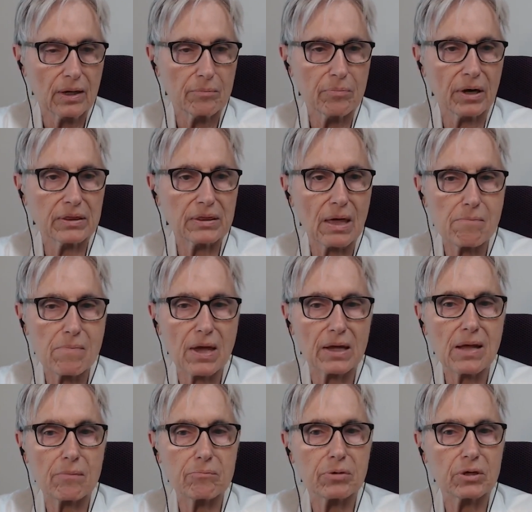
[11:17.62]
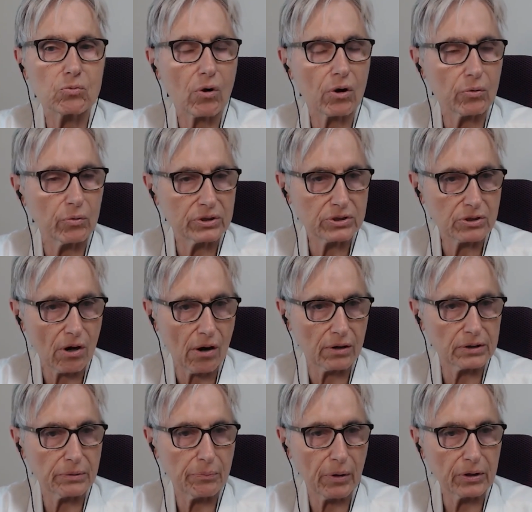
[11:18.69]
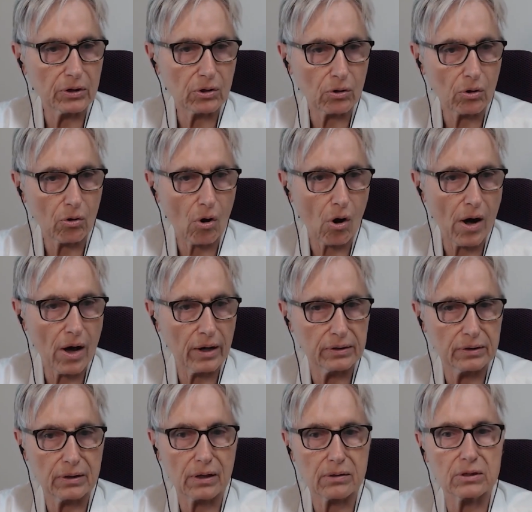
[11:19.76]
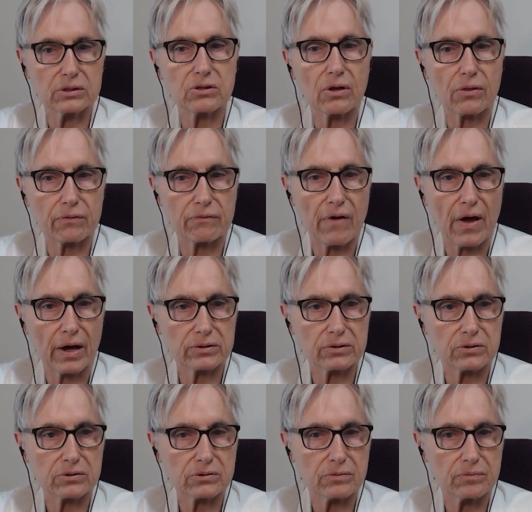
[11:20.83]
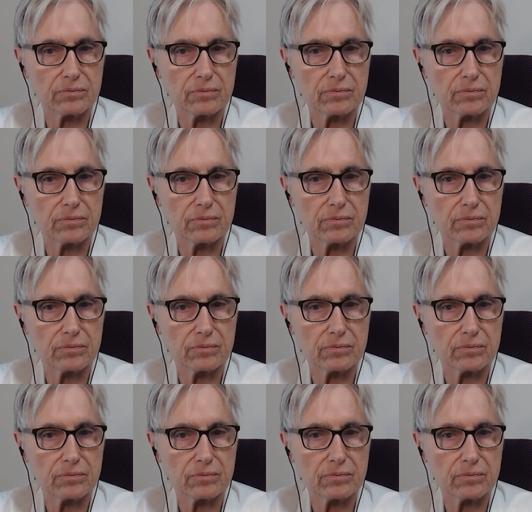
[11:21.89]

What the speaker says: But that may not be where we start depending on these other factors.